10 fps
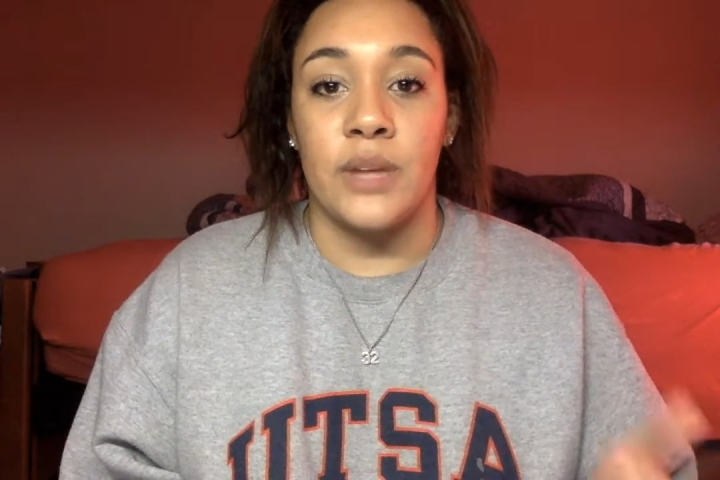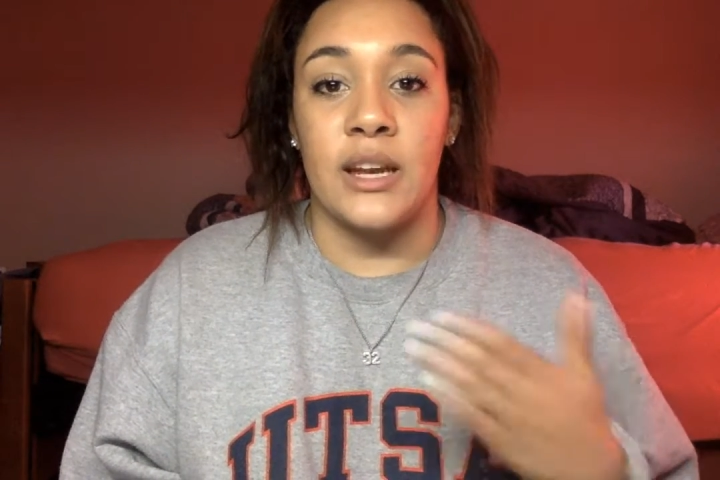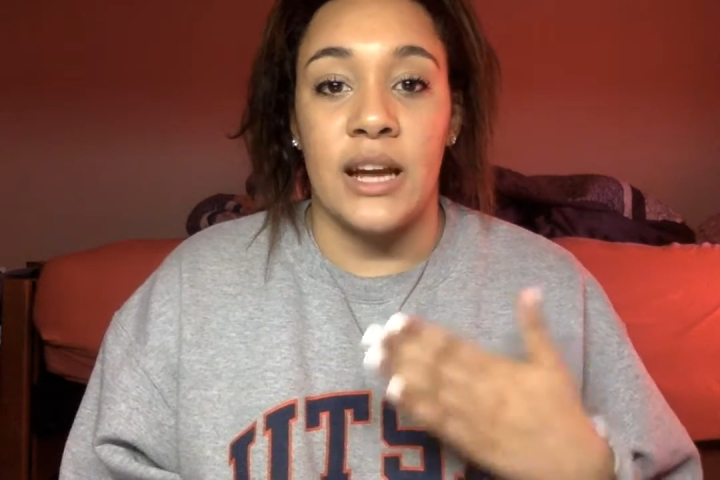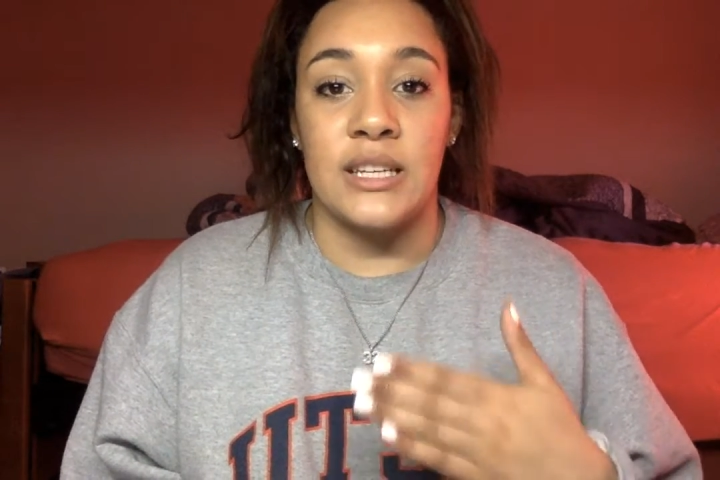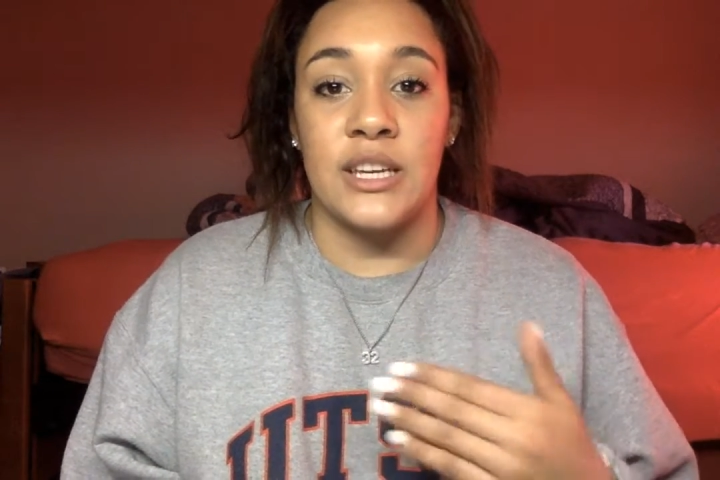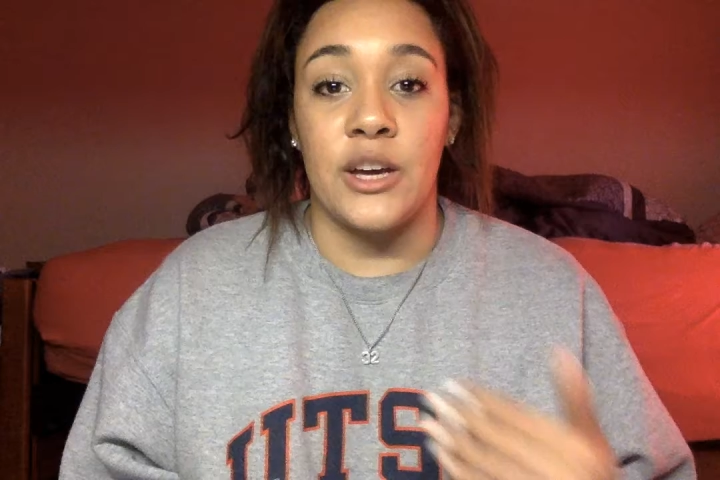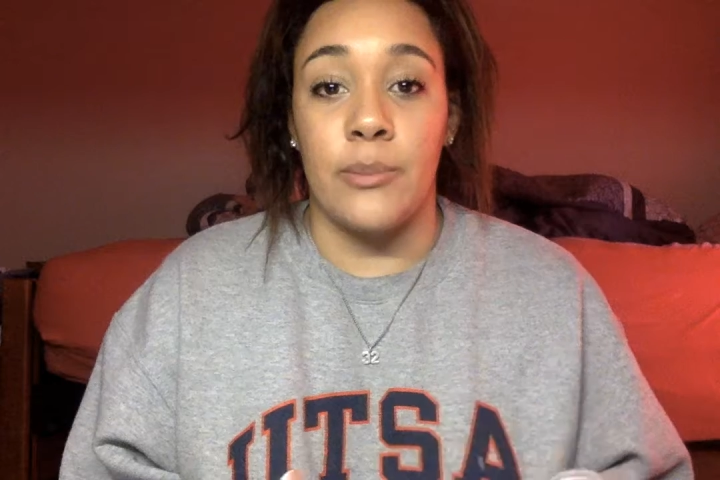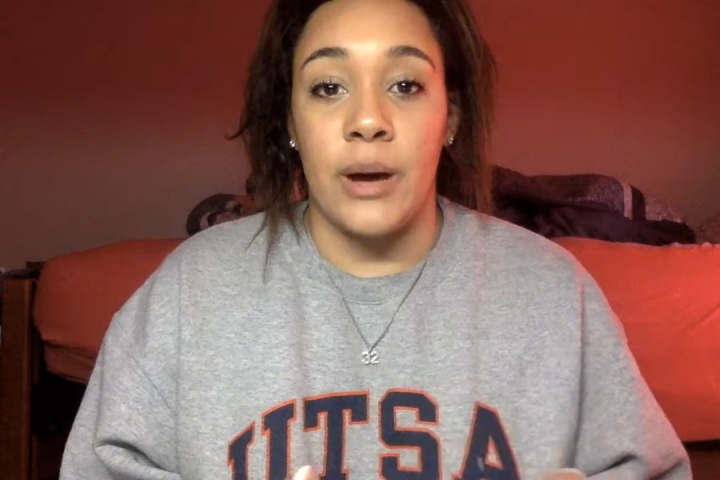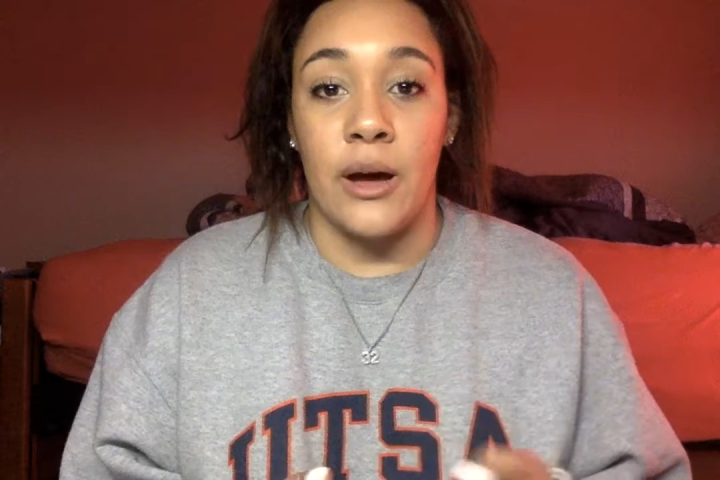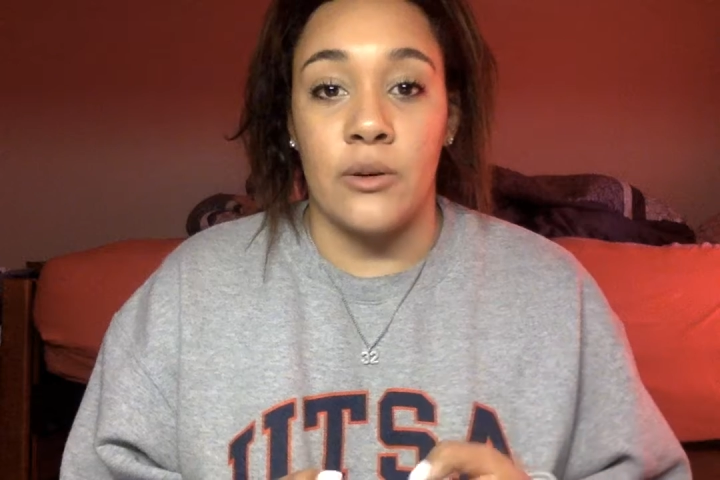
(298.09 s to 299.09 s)
an idea
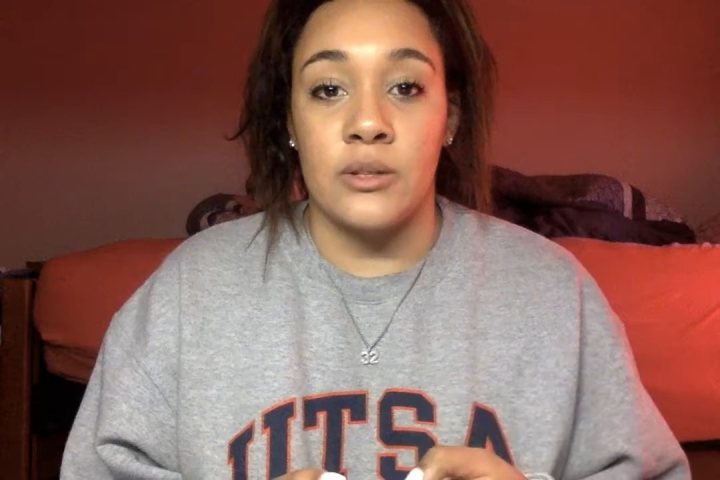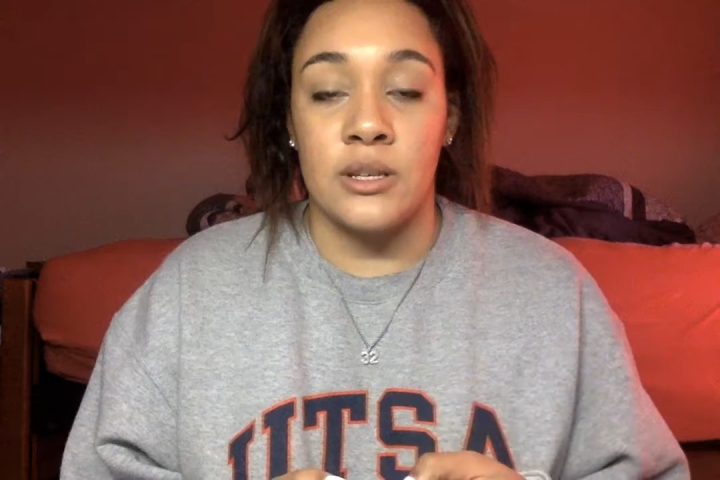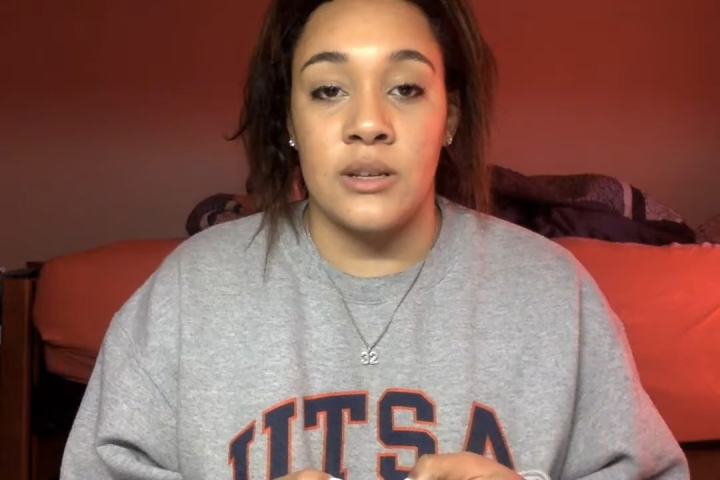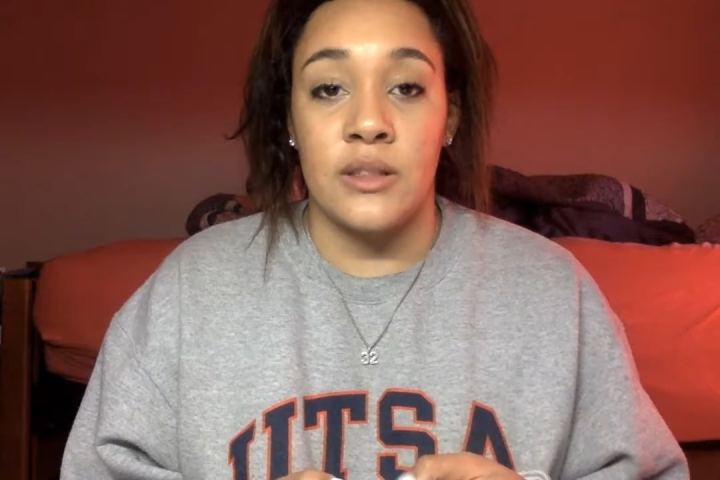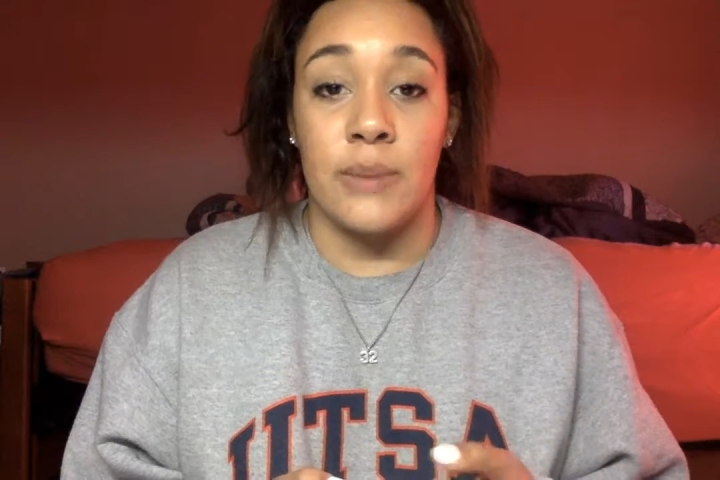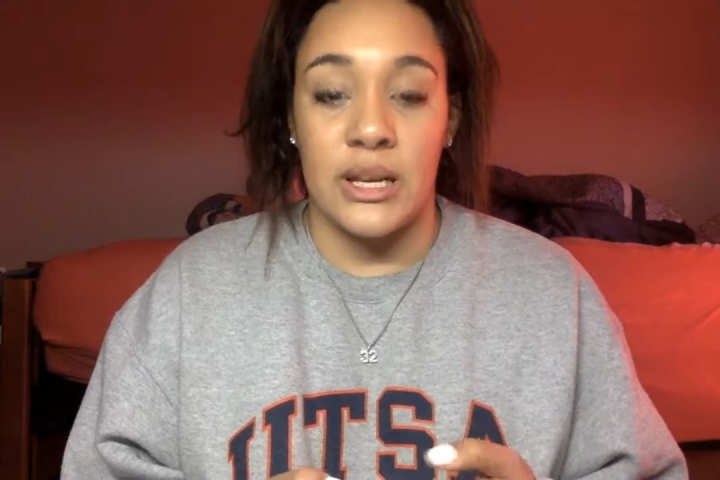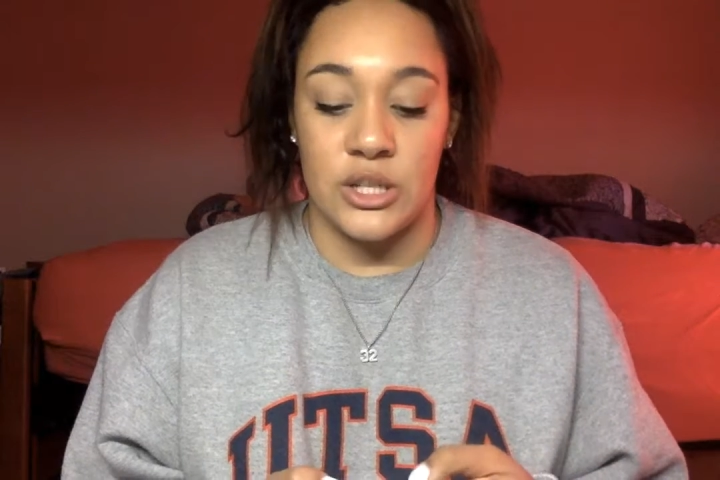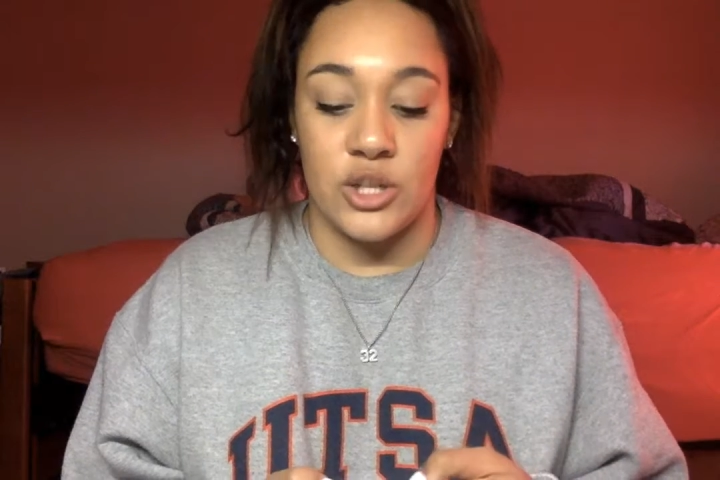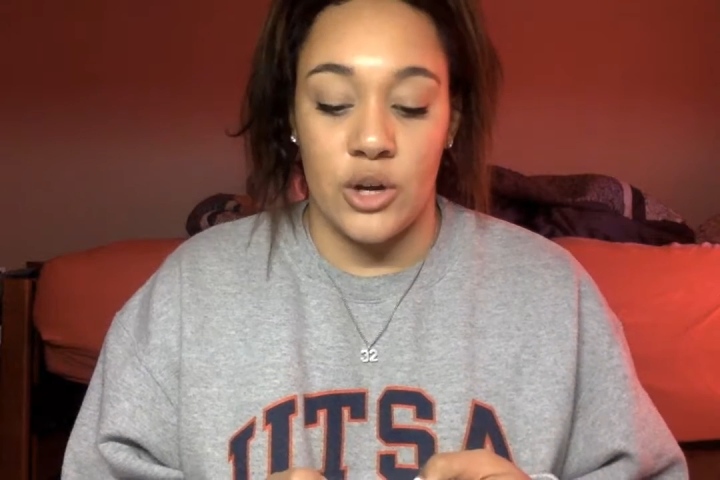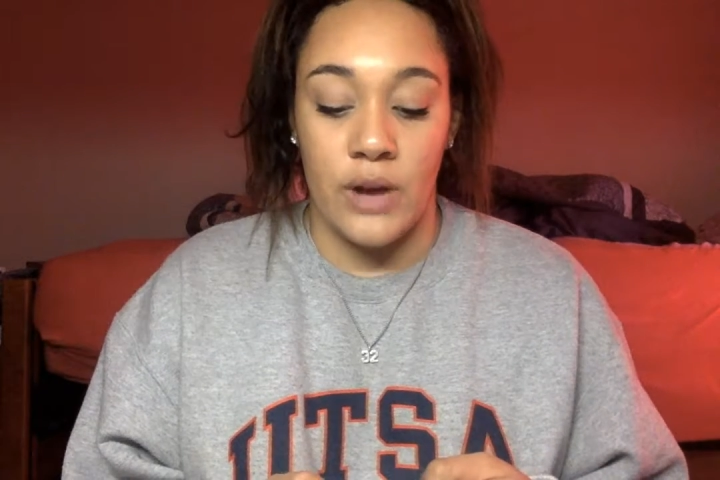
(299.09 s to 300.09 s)
about the
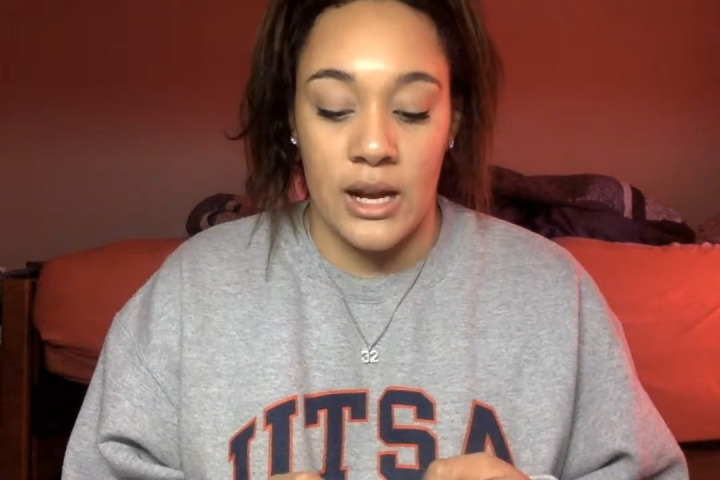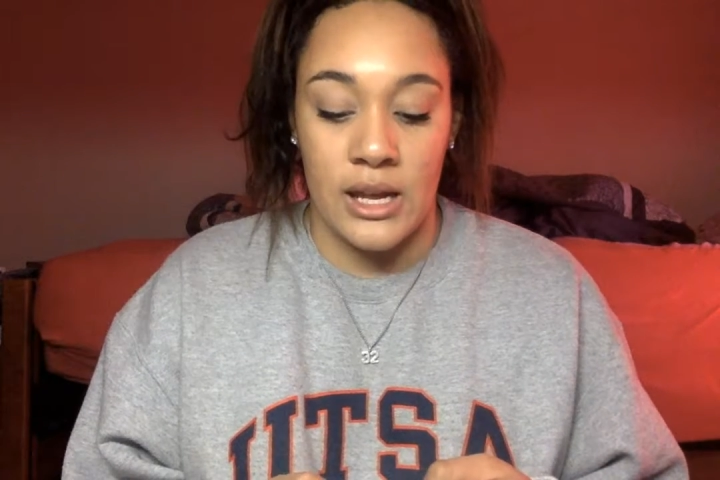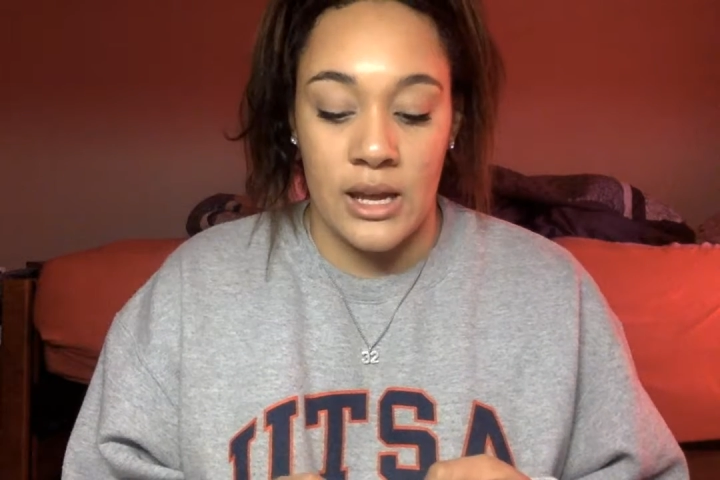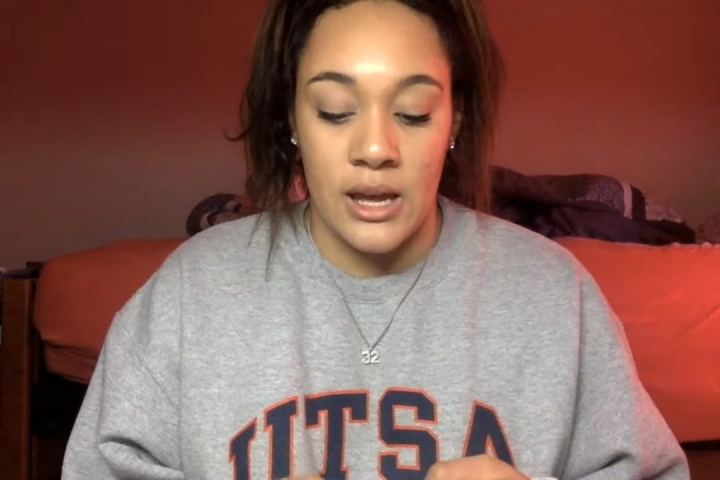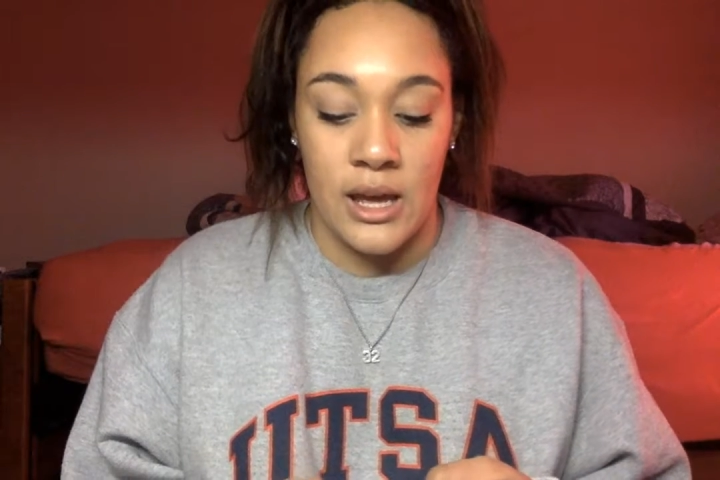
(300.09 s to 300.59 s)
message already.